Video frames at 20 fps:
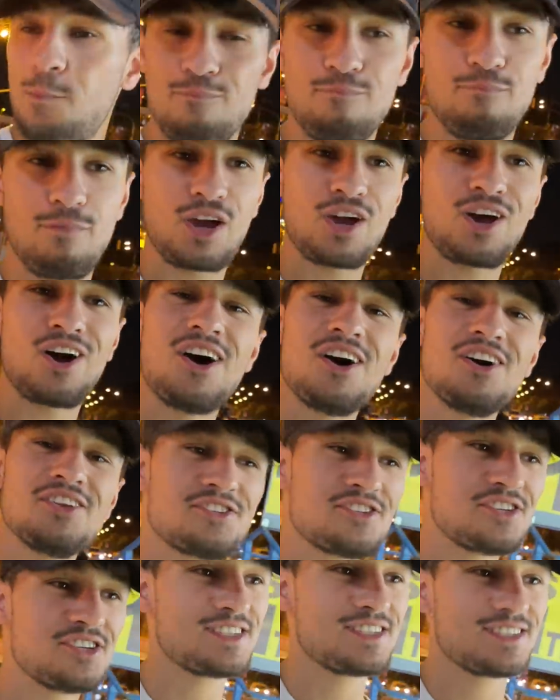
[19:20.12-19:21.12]
My
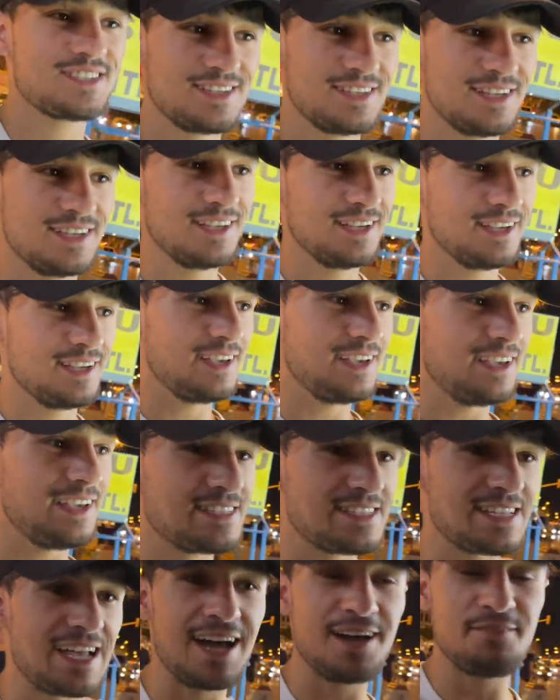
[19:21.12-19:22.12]
conscience
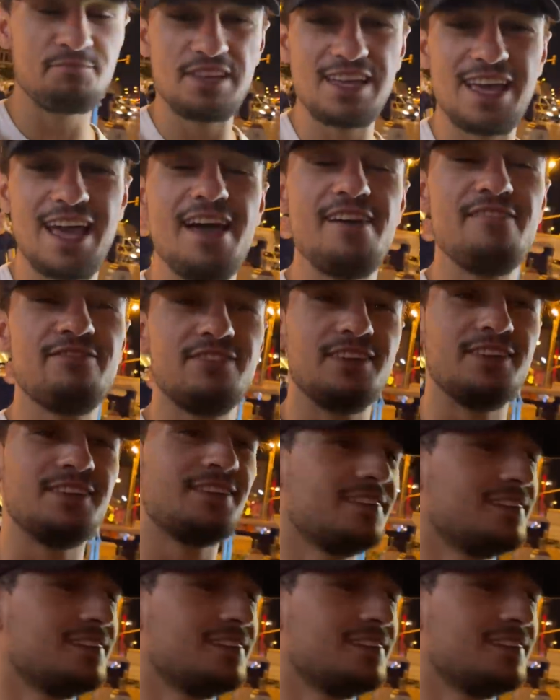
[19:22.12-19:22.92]
is at me heavy.